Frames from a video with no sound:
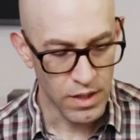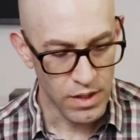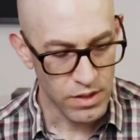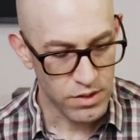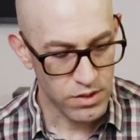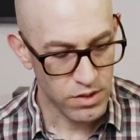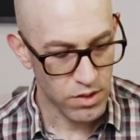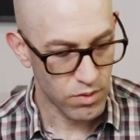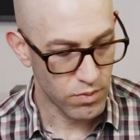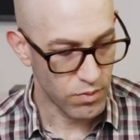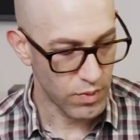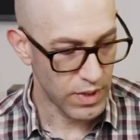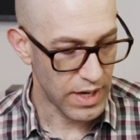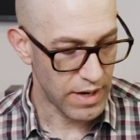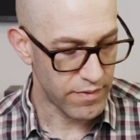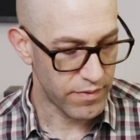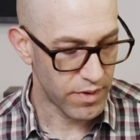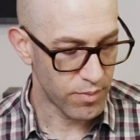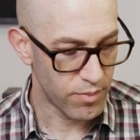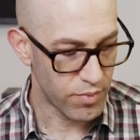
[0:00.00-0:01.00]
So we
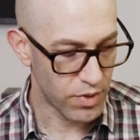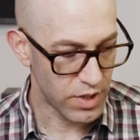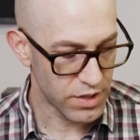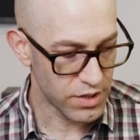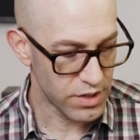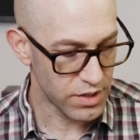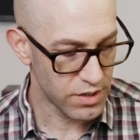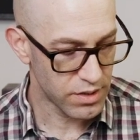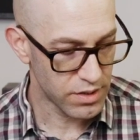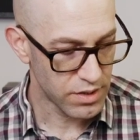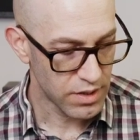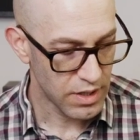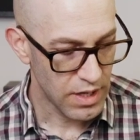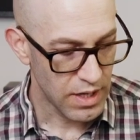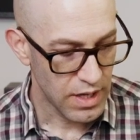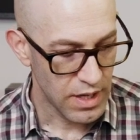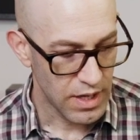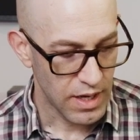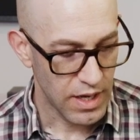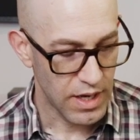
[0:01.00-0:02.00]
have our brushes,
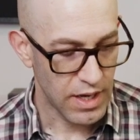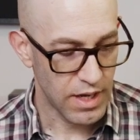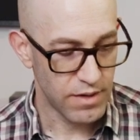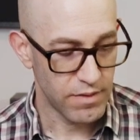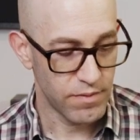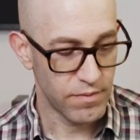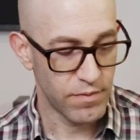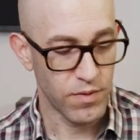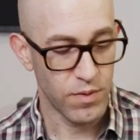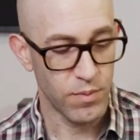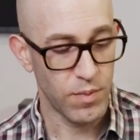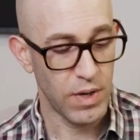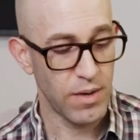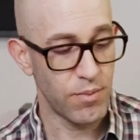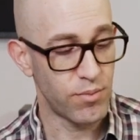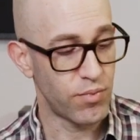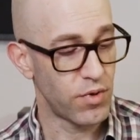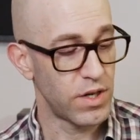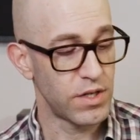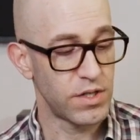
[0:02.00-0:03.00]
and for my
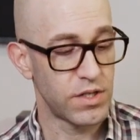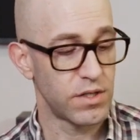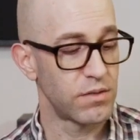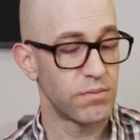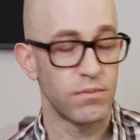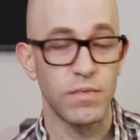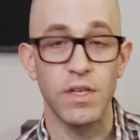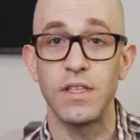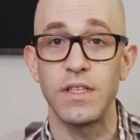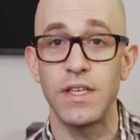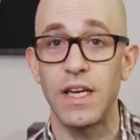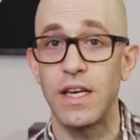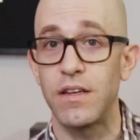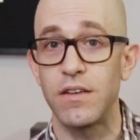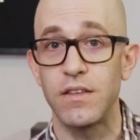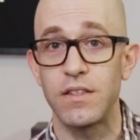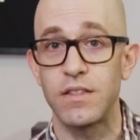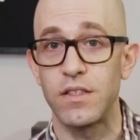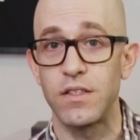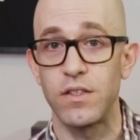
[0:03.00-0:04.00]
brush container,
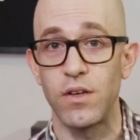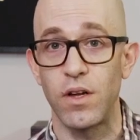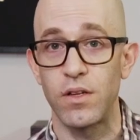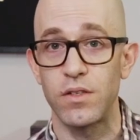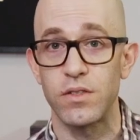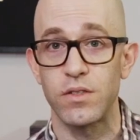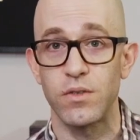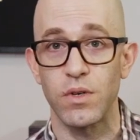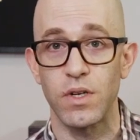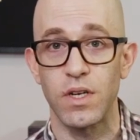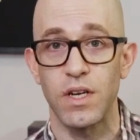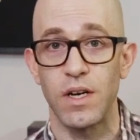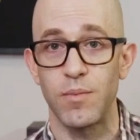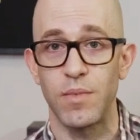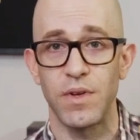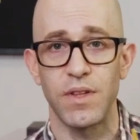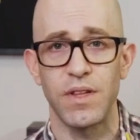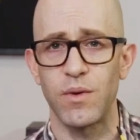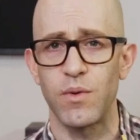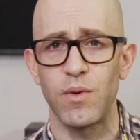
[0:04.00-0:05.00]
it's a dollar store cup.
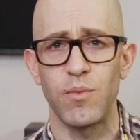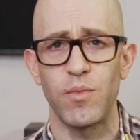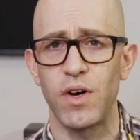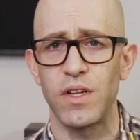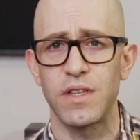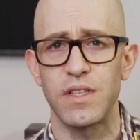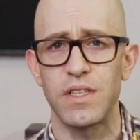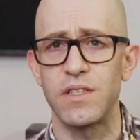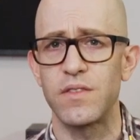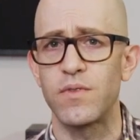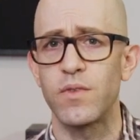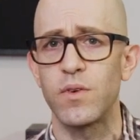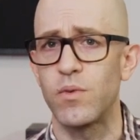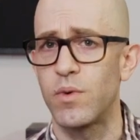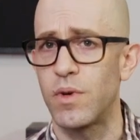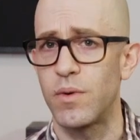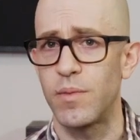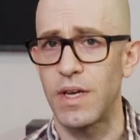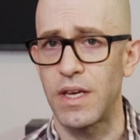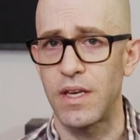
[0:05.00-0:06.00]
I think we bought these for
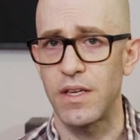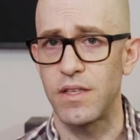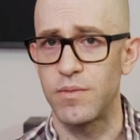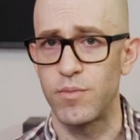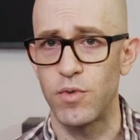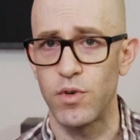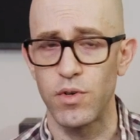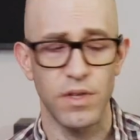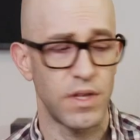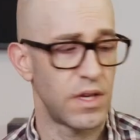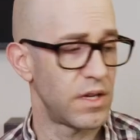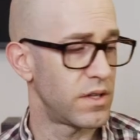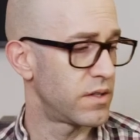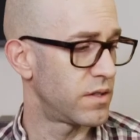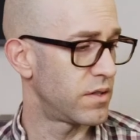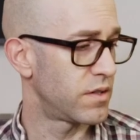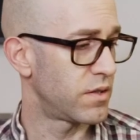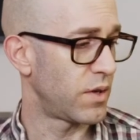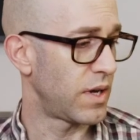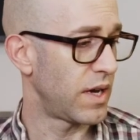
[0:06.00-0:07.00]
one of my kids' birthdays.
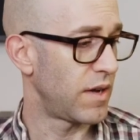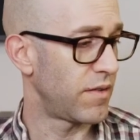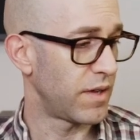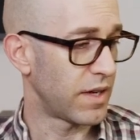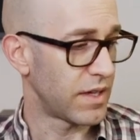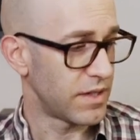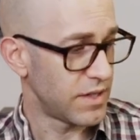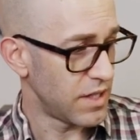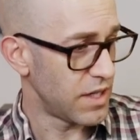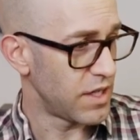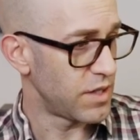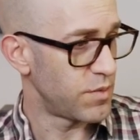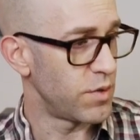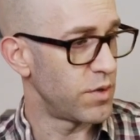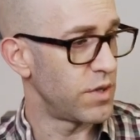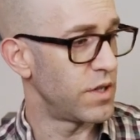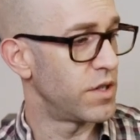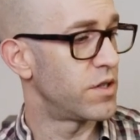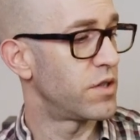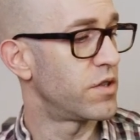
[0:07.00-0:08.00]
So I have like a Teenage
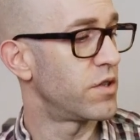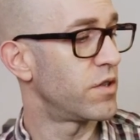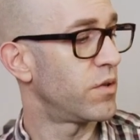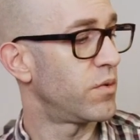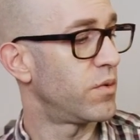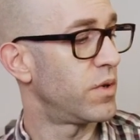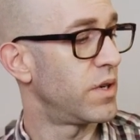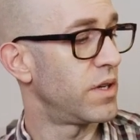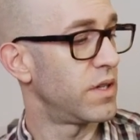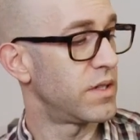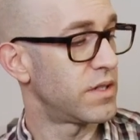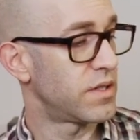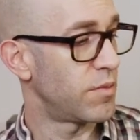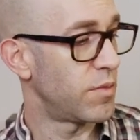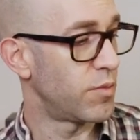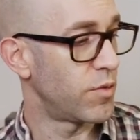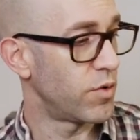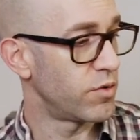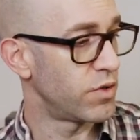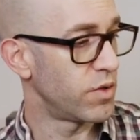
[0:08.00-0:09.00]
Mutant Ninja Turtle one and some
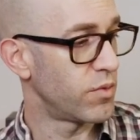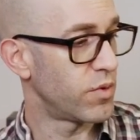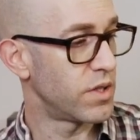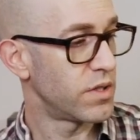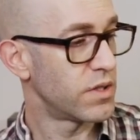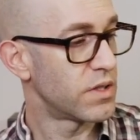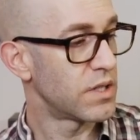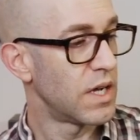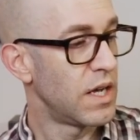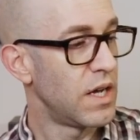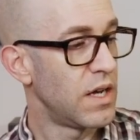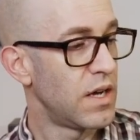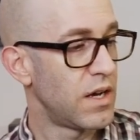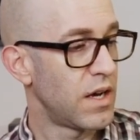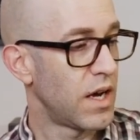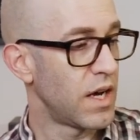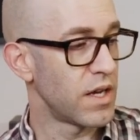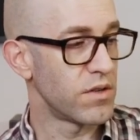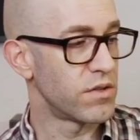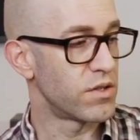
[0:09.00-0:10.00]
emoji ones.
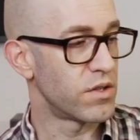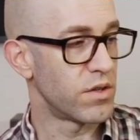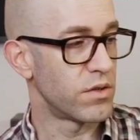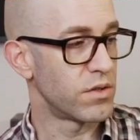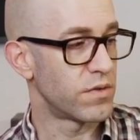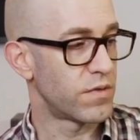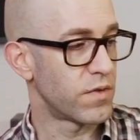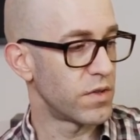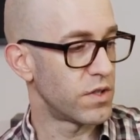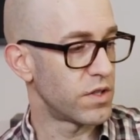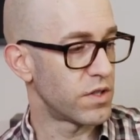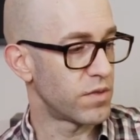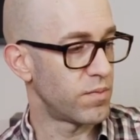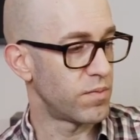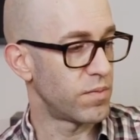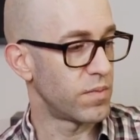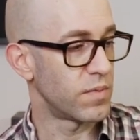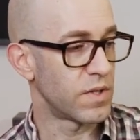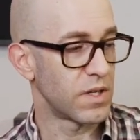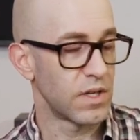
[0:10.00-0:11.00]
I use those for just
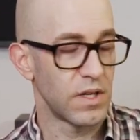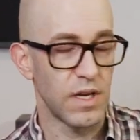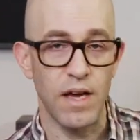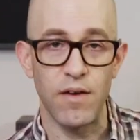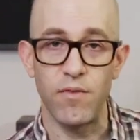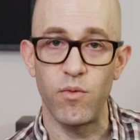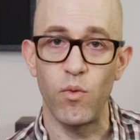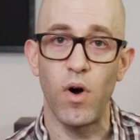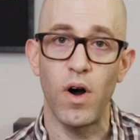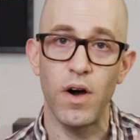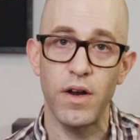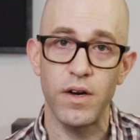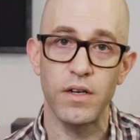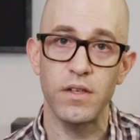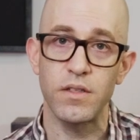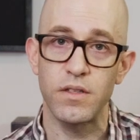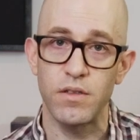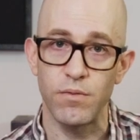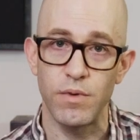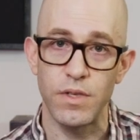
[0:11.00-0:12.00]
to have water,
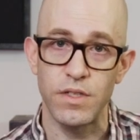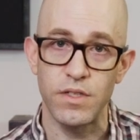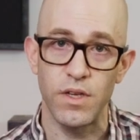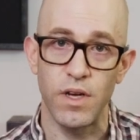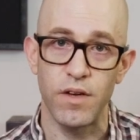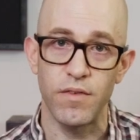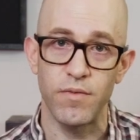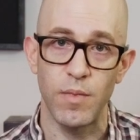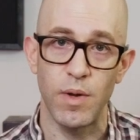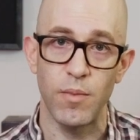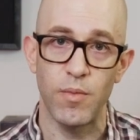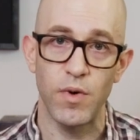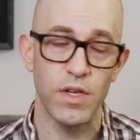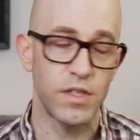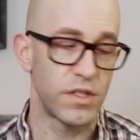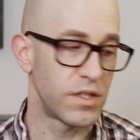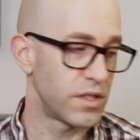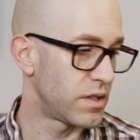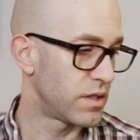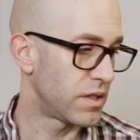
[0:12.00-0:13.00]
to rinse off my
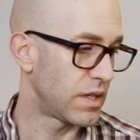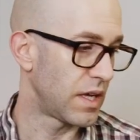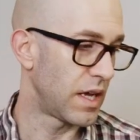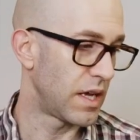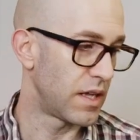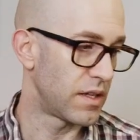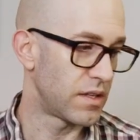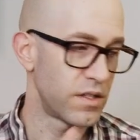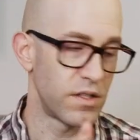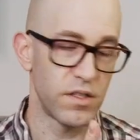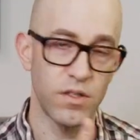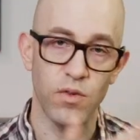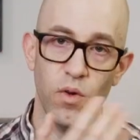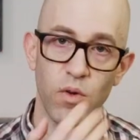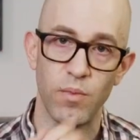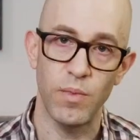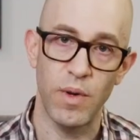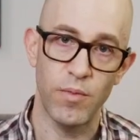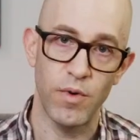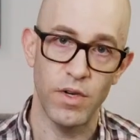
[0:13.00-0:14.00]
brushes, and to just
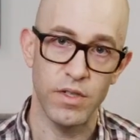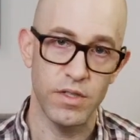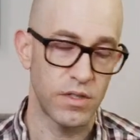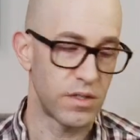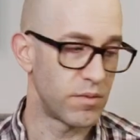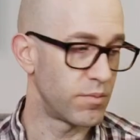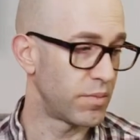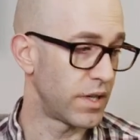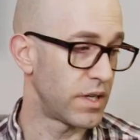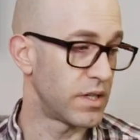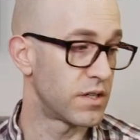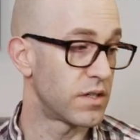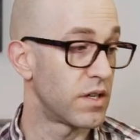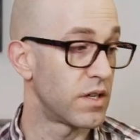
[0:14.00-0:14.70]
hold my brushes in place.